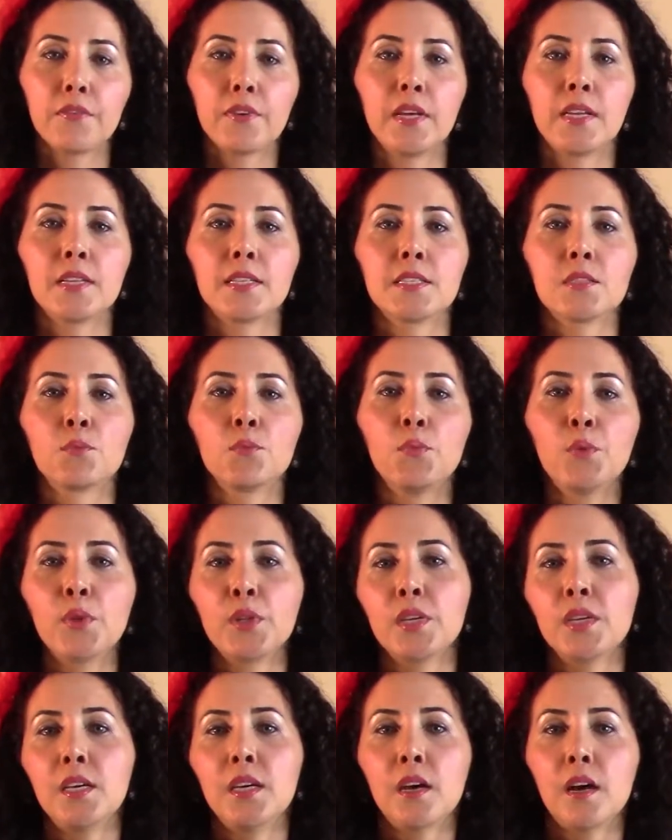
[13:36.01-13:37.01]
And it's
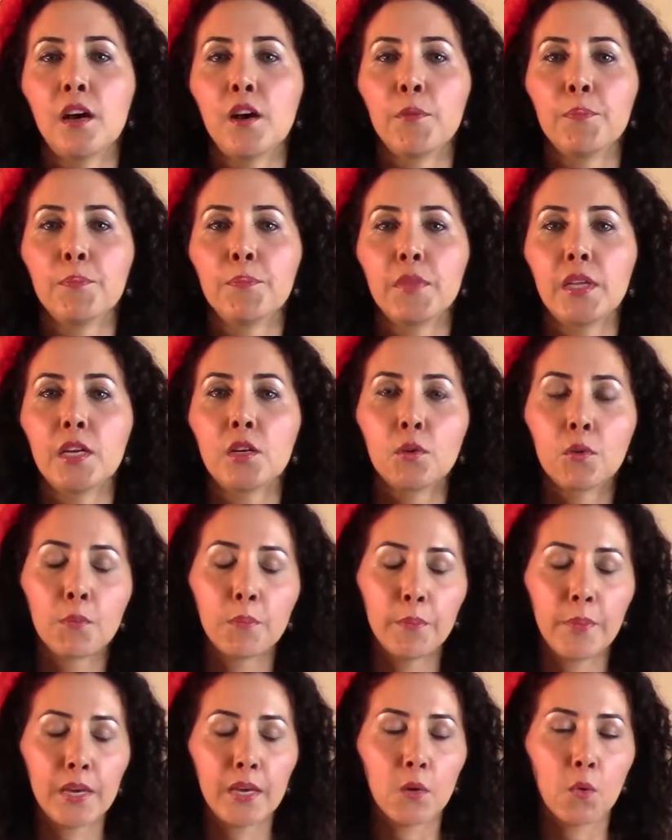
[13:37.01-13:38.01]
really, it'll
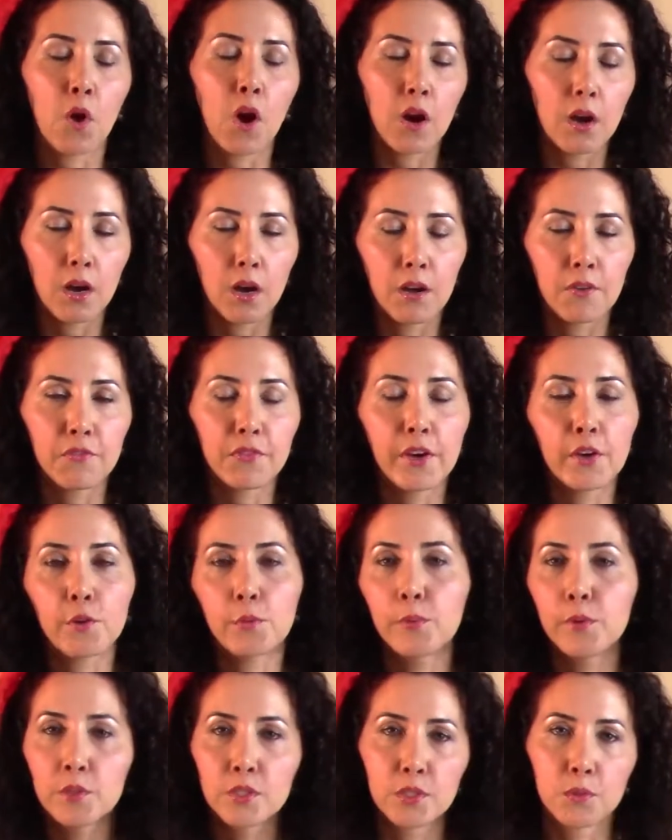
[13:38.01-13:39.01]
make a fire
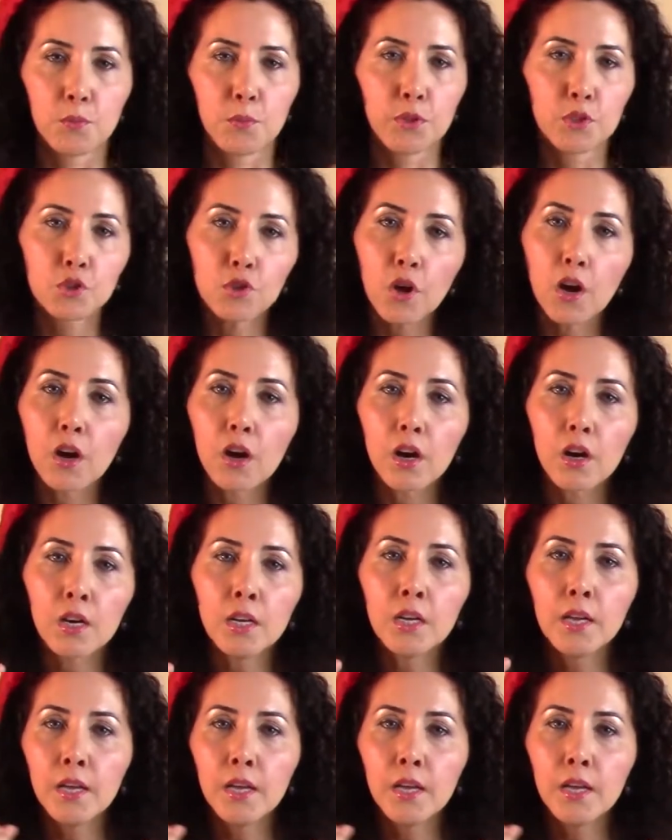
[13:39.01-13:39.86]
person withdraw.